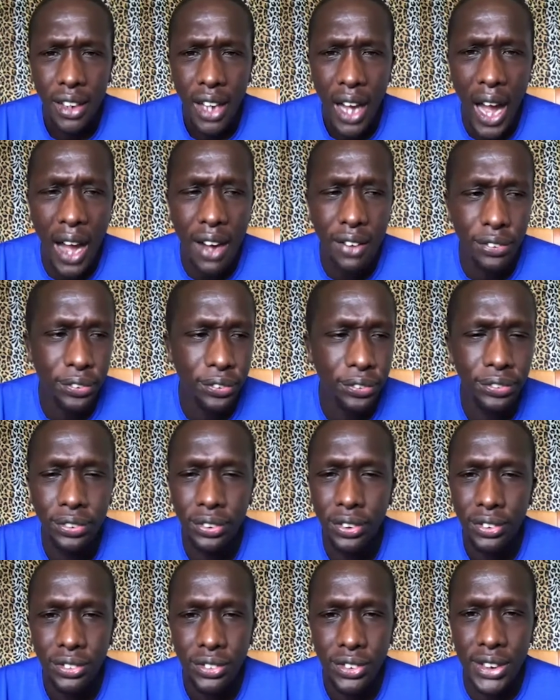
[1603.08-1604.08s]
I've
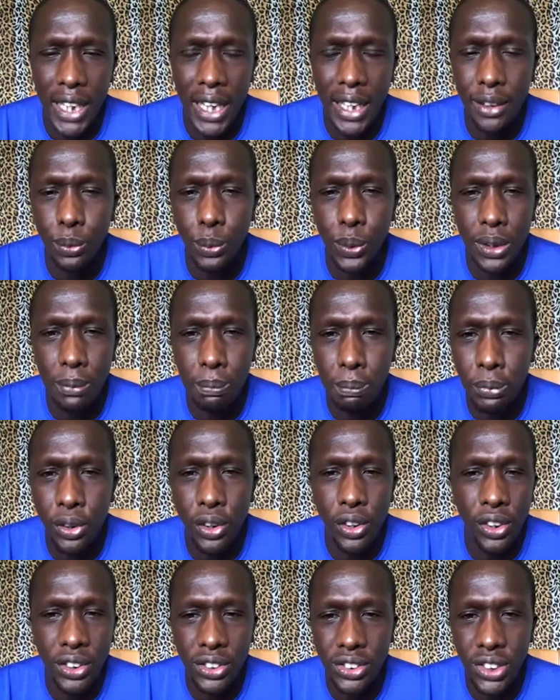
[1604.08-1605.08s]
dealt with
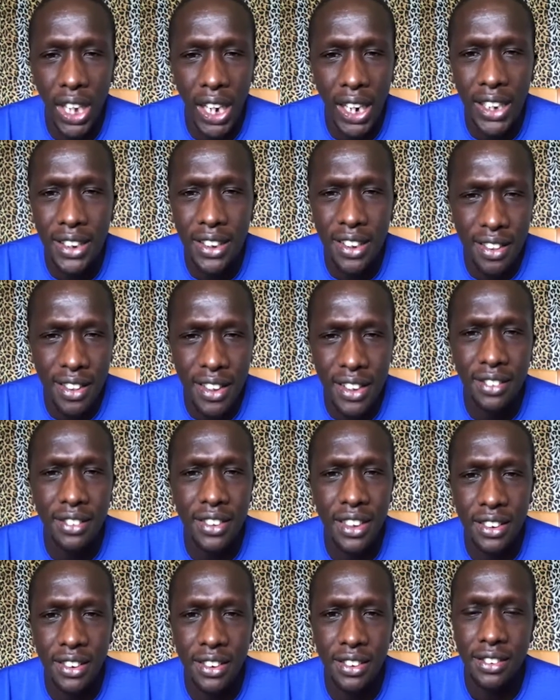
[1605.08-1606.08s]
more challenging things
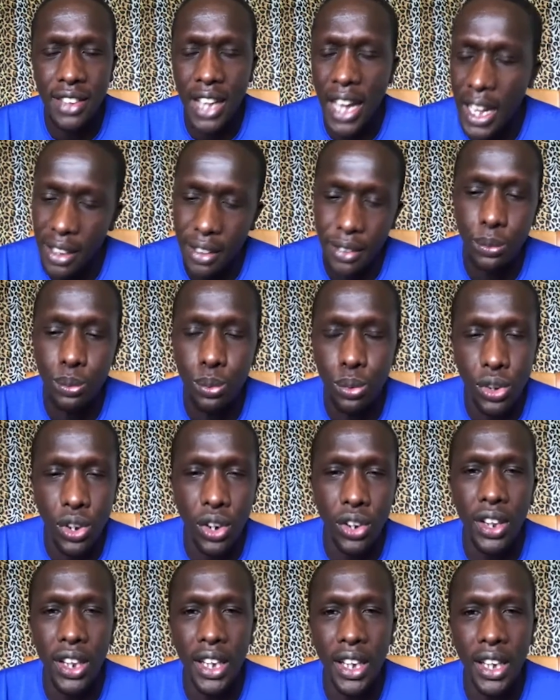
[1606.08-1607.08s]
than this. I
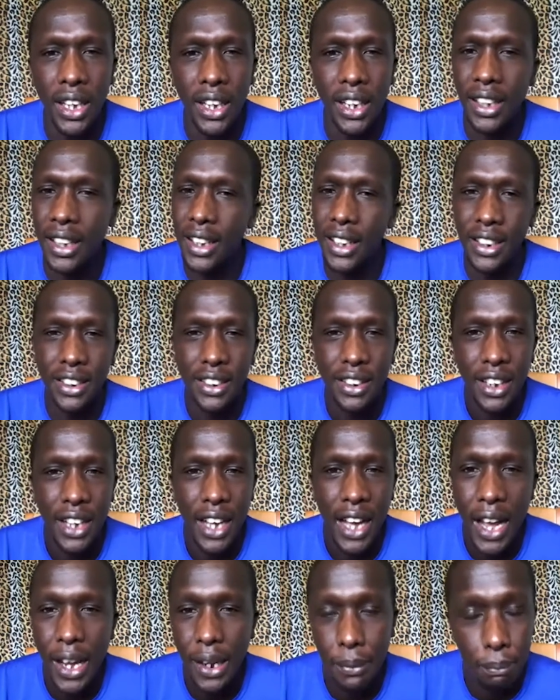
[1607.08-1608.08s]
go there and
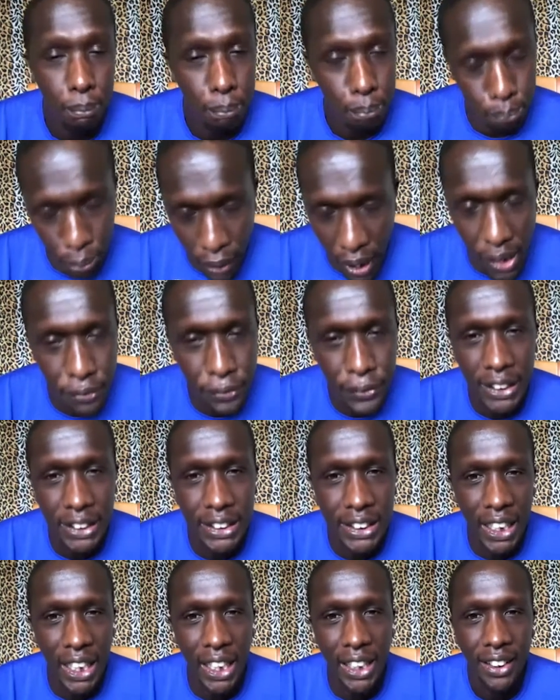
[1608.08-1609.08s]
perfect
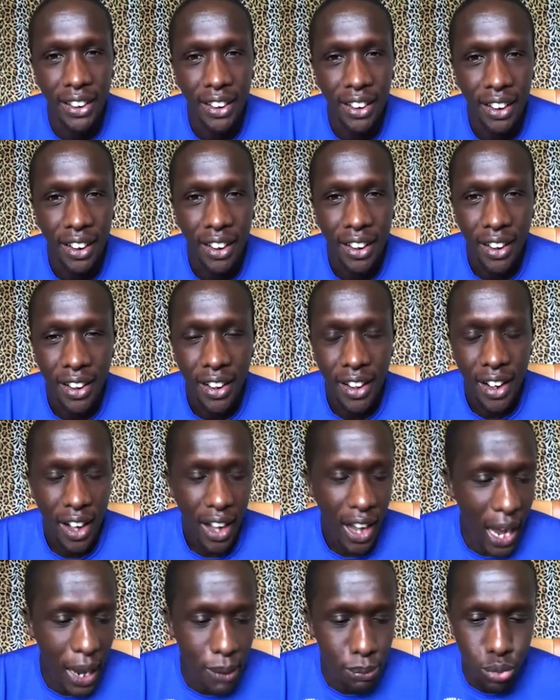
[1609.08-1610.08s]
day.
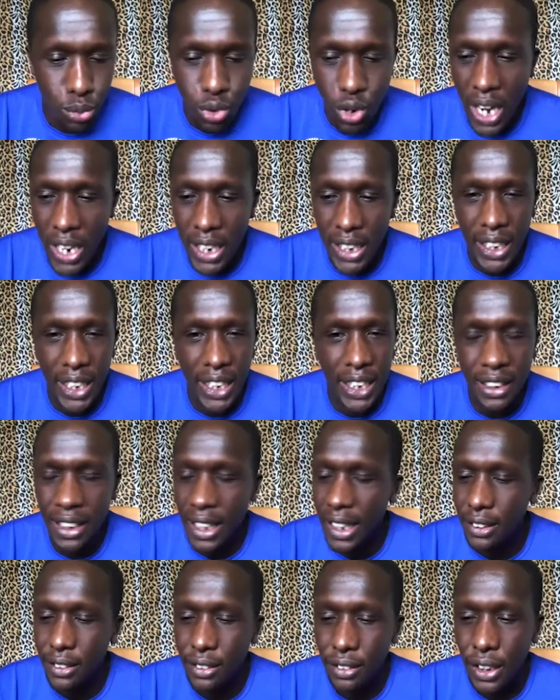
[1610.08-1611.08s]
I'm running and
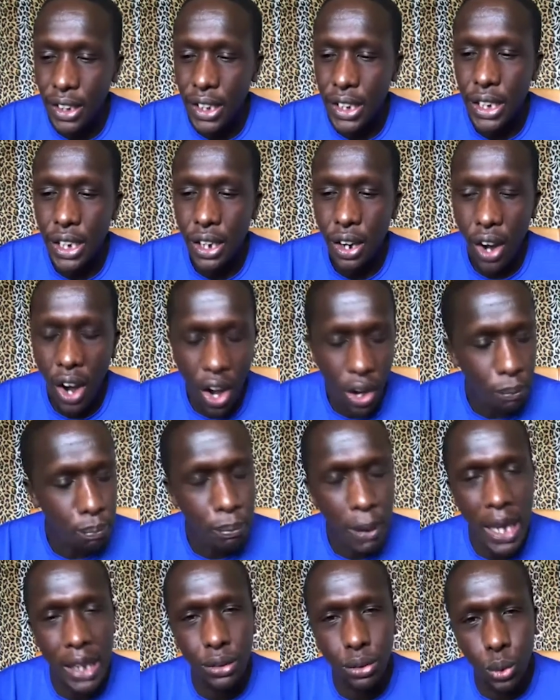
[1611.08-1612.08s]
like
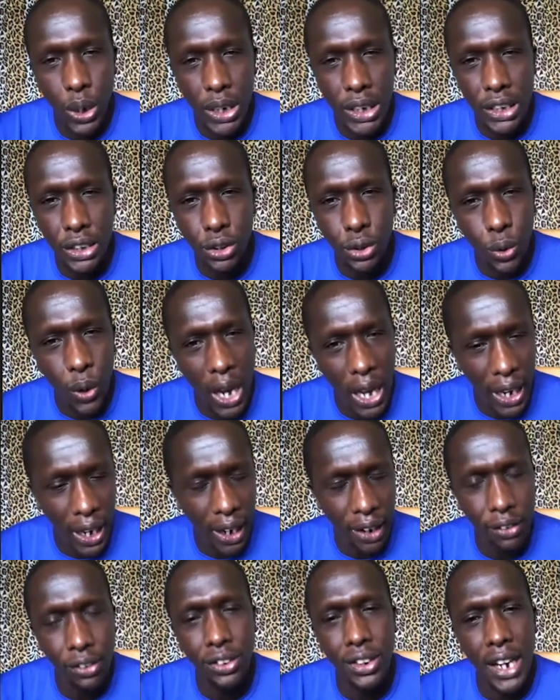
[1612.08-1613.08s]
my 22, I
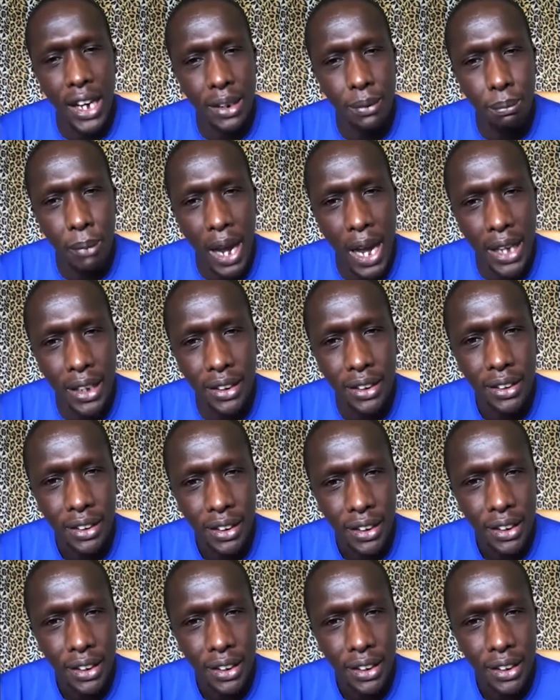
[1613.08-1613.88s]
looked at my